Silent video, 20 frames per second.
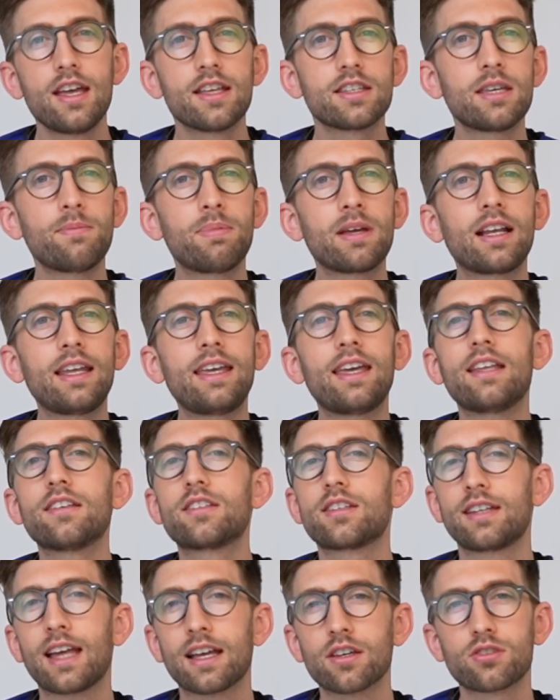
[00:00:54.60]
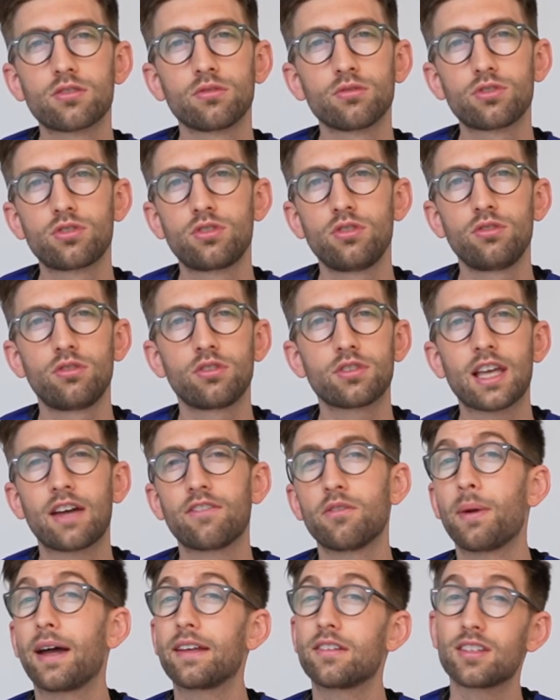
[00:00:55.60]
Typically, international students have
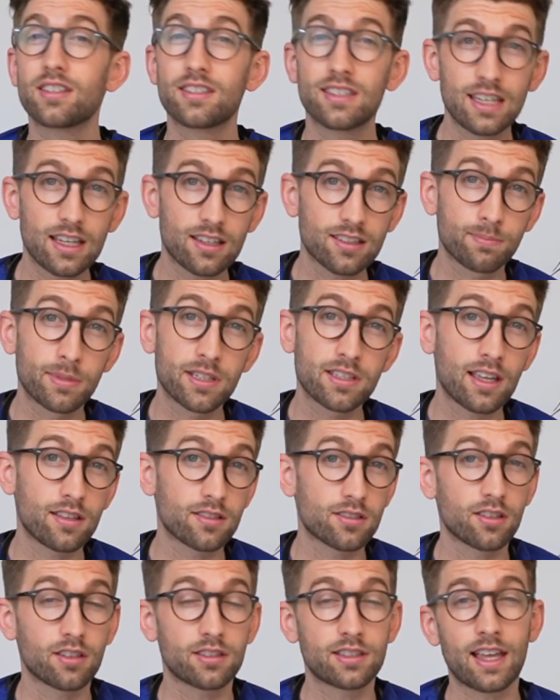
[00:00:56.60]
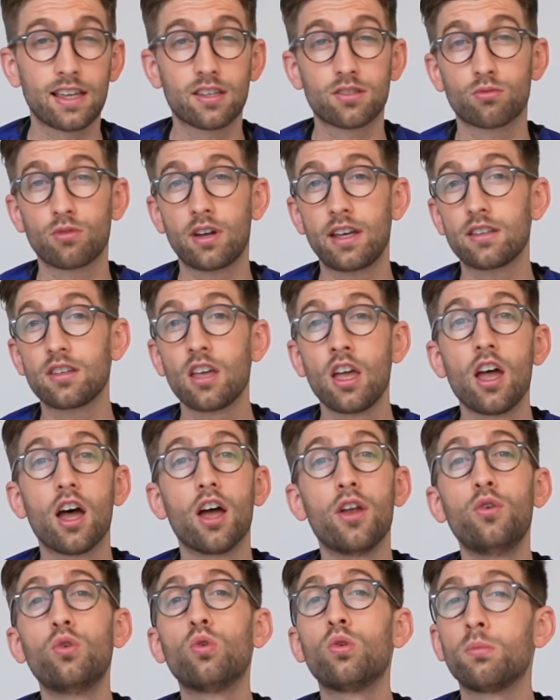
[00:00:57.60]
about a 6% success rate,
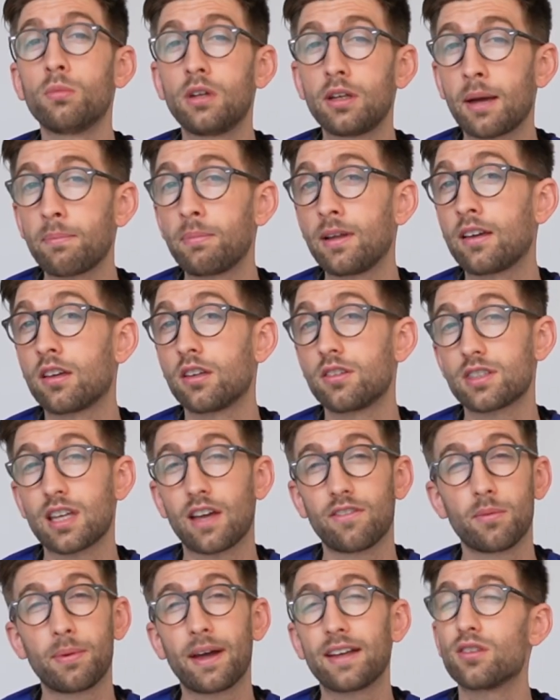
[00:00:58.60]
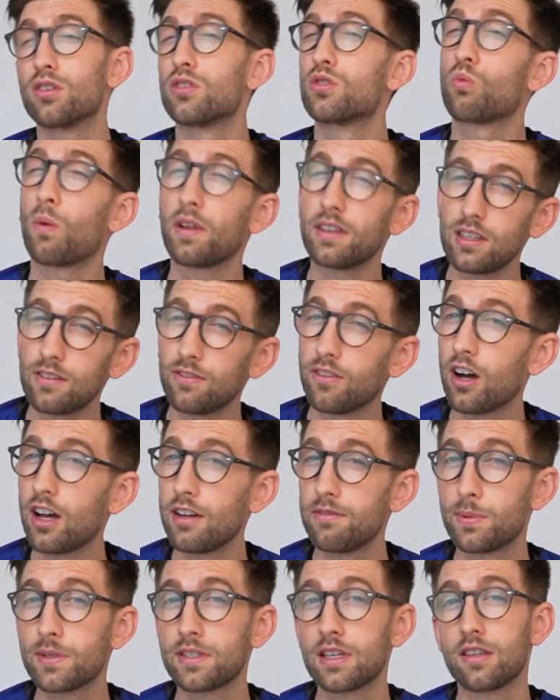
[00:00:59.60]
and normal applicants have about a 20
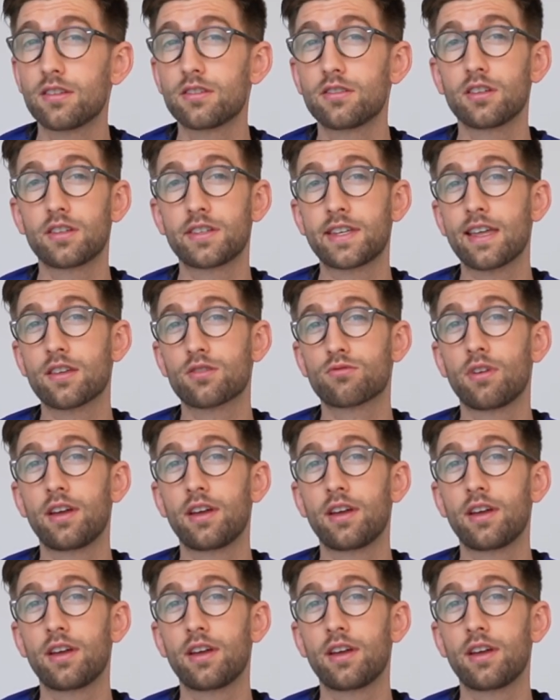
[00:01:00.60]
95% success